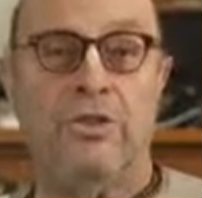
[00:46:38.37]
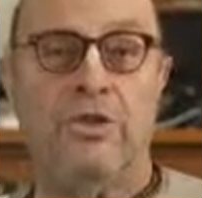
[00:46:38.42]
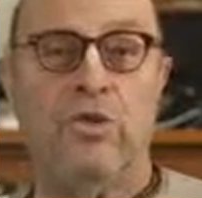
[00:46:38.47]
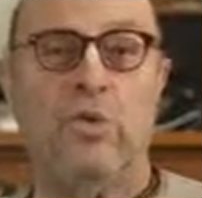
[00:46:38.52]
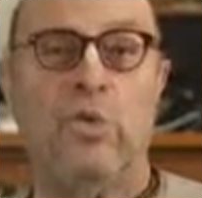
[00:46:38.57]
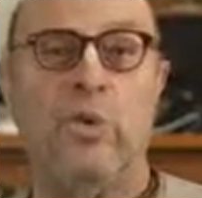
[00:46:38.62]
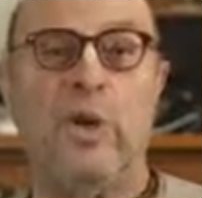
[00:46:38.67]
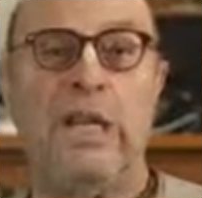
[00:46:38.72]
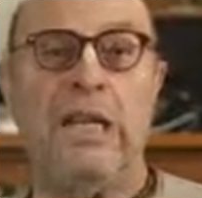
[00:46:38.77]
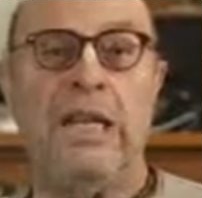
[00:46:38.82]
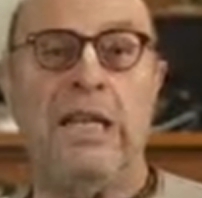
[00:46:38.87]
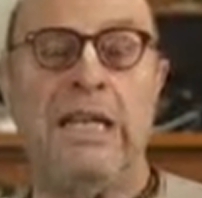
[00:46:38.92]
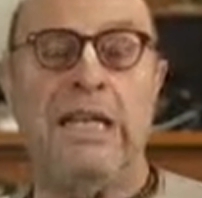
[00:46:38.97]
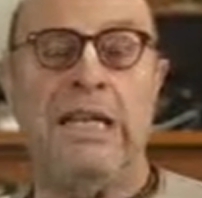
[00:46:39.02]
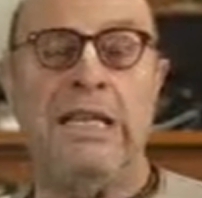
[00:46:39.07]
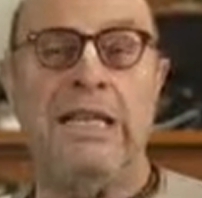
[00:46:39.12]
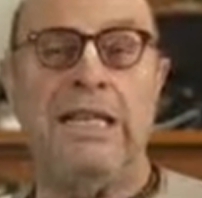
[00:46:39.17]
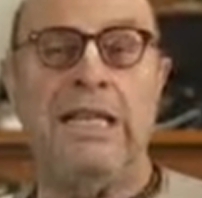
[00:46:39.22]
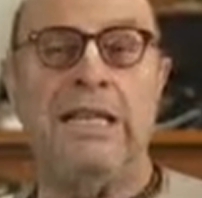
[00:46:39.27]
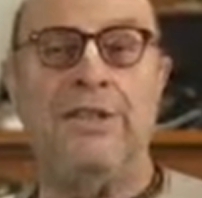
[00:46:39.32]

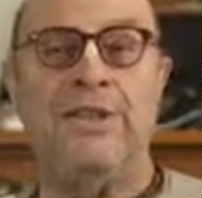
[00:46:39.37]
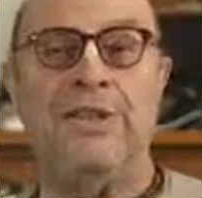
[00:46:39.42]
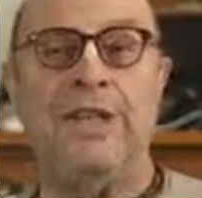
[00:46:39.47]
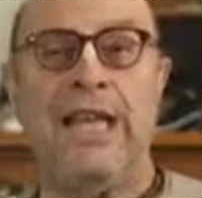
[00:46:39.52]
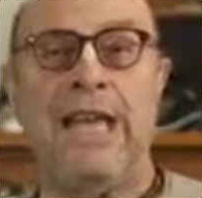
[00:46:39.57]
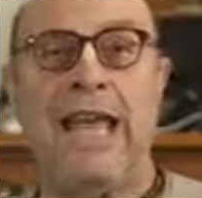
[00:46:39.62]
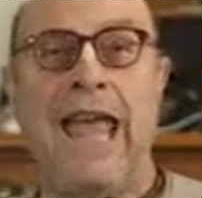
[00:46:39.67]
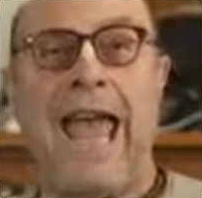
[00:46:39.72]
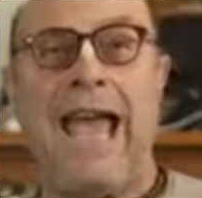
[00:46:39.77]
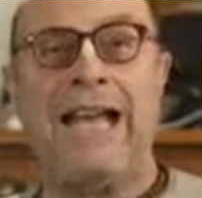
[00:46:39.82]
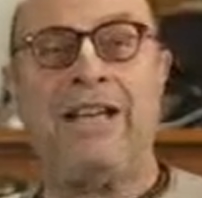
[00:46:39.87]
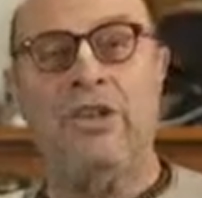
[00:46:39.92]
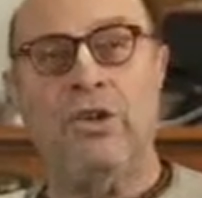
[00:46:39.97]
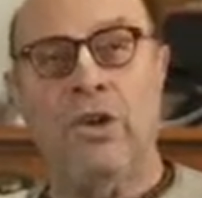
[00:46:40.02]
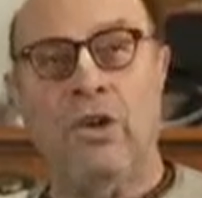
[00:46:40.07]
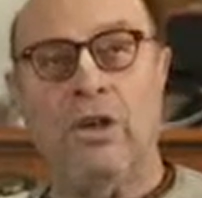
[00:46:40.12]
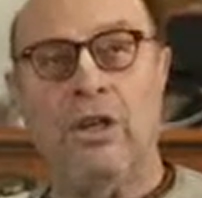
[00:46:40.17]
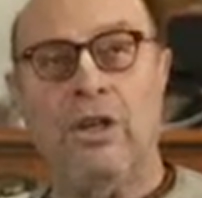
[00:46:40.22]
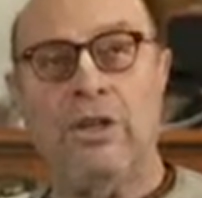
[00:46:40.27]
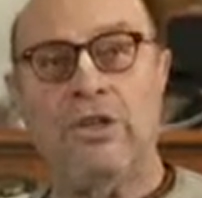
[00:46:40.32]
greed is
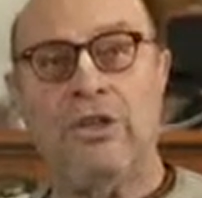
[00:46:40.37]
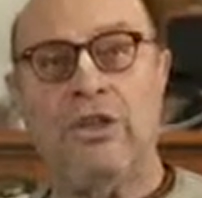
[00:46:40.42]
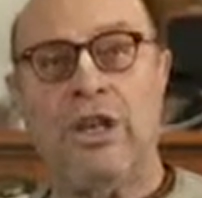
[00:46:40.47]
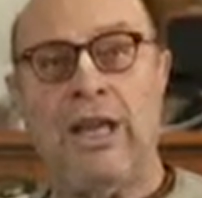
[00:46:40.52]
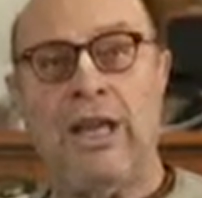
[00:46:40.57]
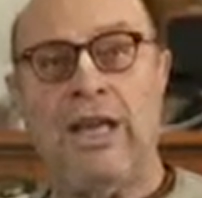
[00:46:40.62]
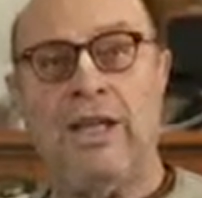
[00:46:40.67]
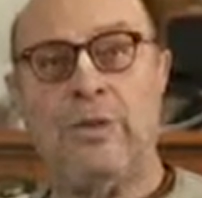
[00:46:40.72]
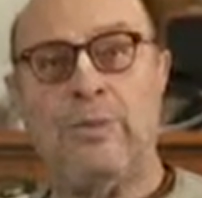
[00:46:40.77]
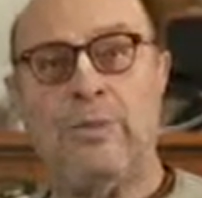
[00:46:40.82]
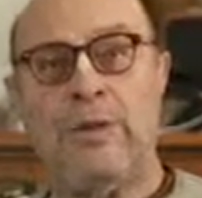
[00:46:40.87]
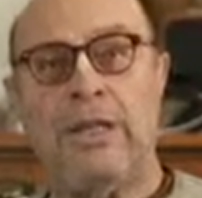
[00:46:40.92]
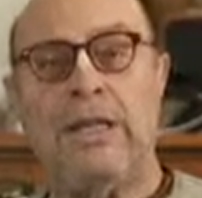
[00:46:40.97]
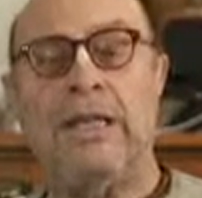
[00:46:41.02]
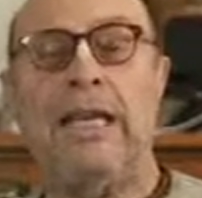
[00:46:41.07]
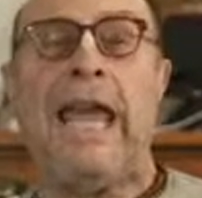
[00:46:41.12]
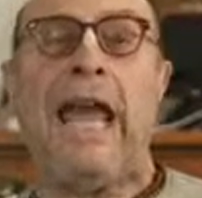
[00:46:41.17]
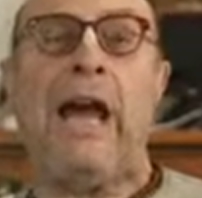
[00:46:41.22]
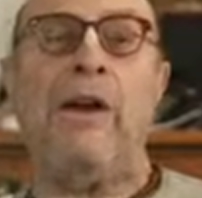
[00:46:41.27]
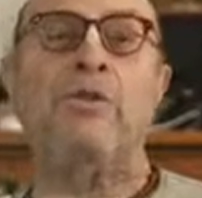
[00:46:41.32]
acknowledged as being
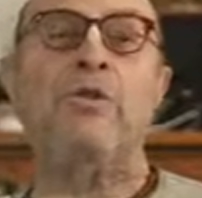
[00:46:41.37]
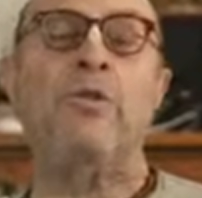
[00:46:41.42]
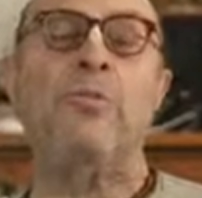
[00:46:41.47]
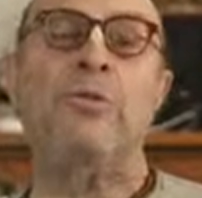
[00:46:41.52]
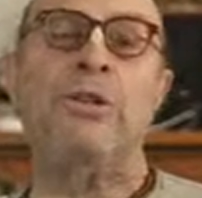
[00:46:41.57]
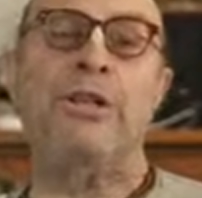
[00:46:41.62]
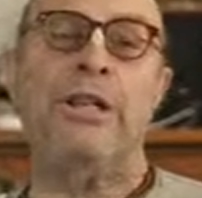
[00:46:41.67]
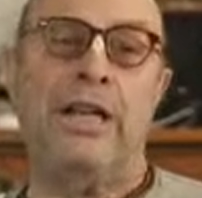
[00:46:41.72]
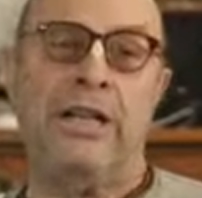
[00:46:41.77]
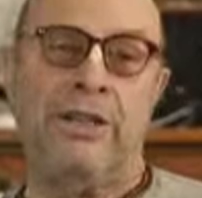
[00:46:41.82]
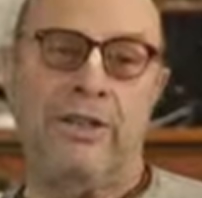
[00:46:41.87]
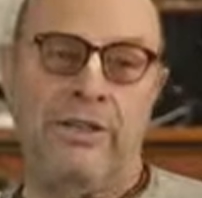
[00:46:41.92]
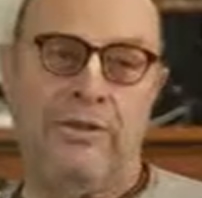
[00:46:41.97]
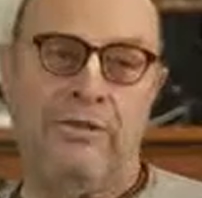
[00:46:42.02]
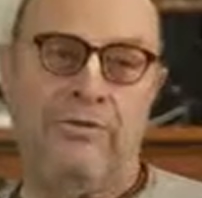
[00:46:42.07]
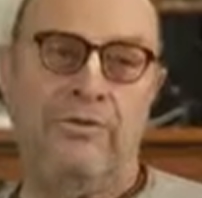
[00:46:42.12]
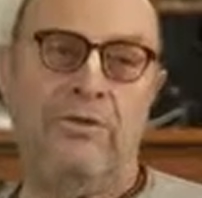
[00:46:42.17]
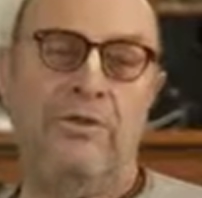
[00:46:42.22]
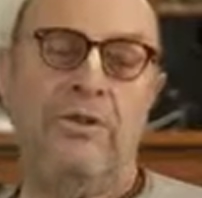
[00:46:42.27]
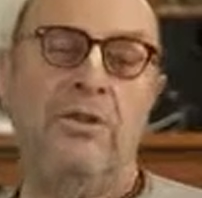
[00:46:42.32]

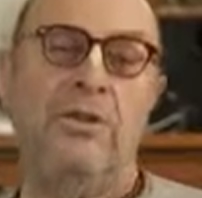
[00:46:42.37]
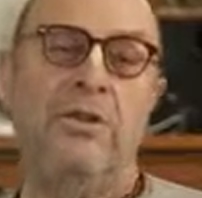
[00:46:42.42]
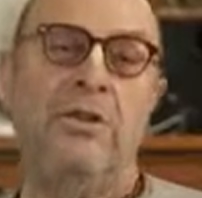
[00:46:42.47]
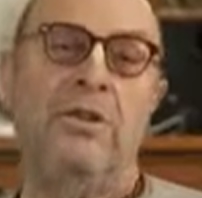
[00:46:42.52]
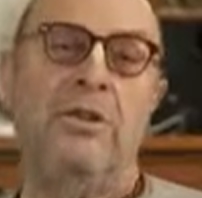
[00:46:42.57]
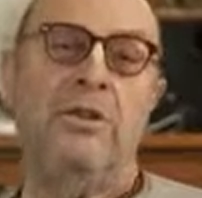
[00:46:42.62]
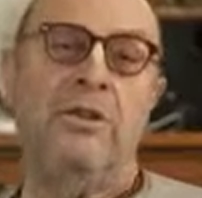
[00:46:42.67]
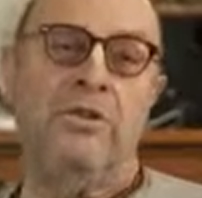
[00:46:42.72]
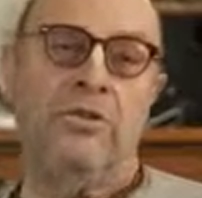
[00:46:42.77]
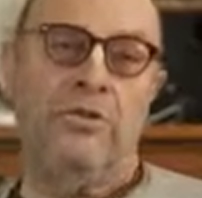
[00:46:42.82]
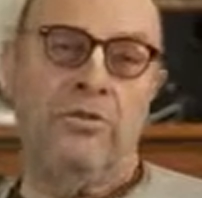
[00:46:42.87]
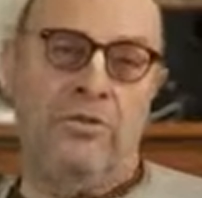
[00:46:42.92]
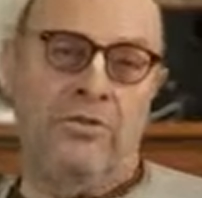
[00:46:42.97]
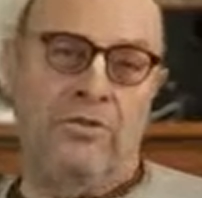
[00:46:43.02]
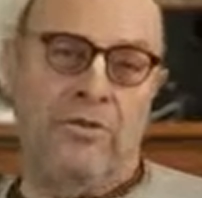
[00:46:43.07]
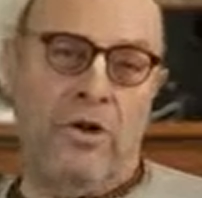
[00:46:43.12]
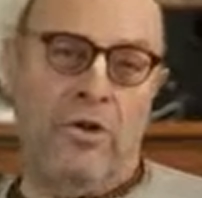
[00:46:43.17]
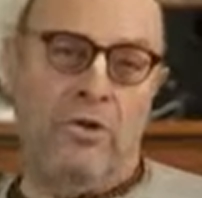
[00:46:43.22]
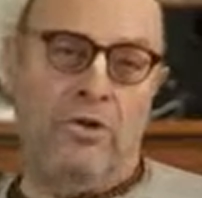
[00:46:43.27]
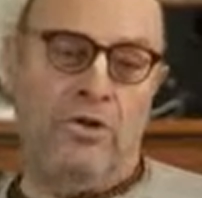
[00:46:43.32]
counterproductive to
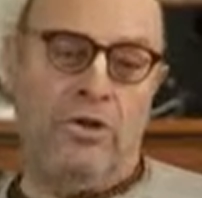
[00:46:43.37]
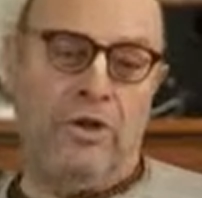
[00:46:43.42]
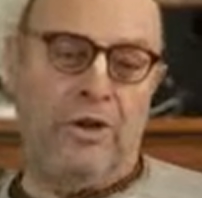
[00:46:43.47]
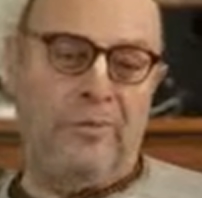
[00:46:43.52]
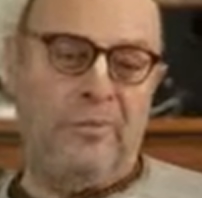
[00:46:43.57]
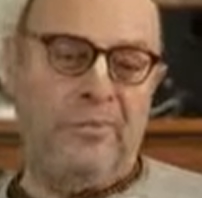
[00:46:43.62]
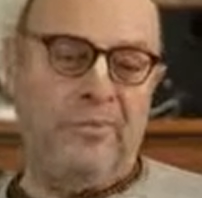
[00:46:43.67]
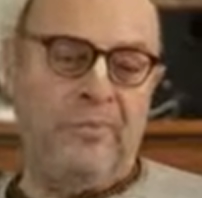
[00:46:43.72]
devotion.